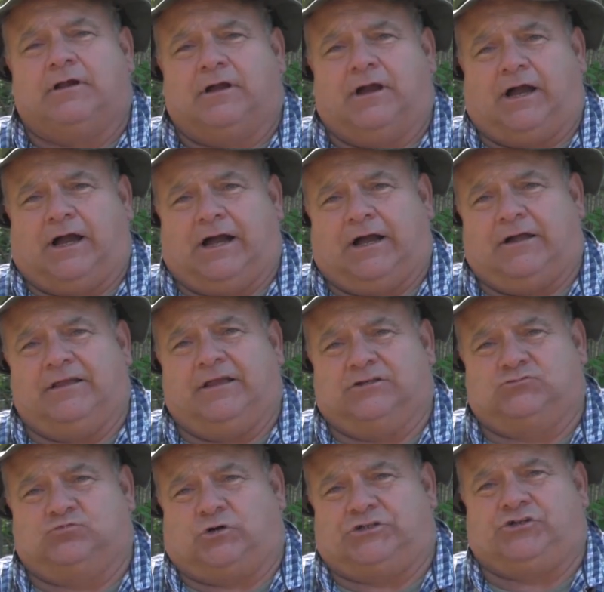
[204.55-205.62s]
uh,
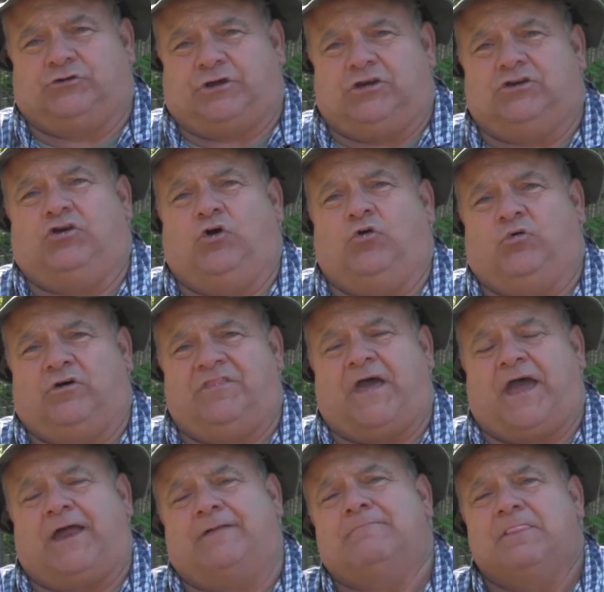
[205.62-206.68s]
is what you can do with
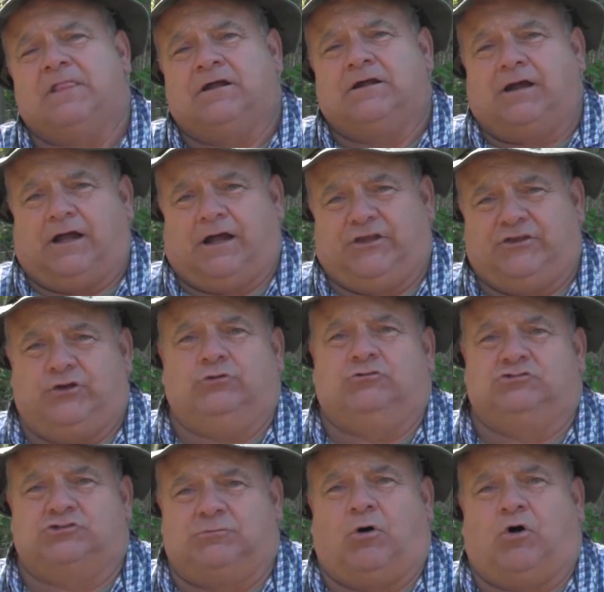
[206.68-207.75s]
that uh,
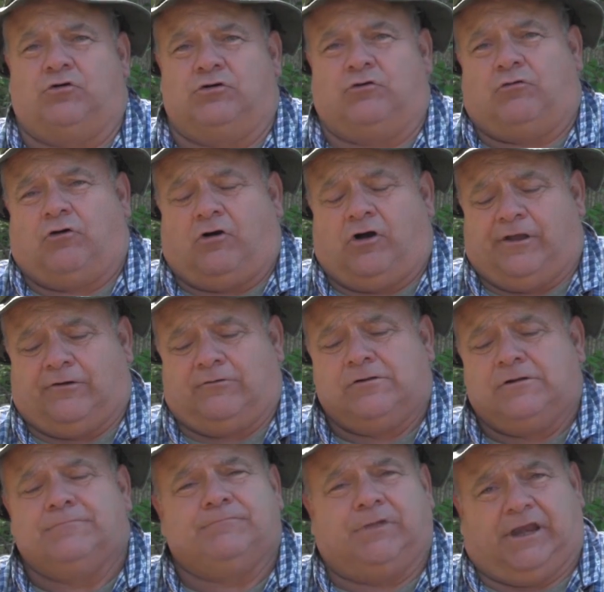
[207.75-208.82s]
used motor oil
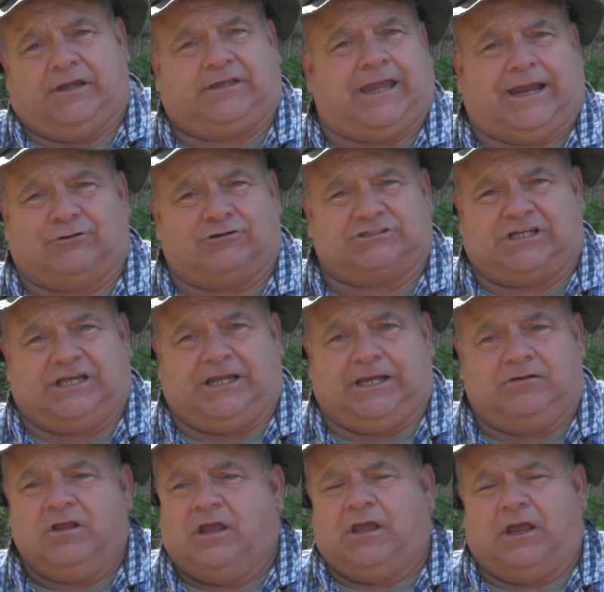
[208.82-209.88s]
and kerosene.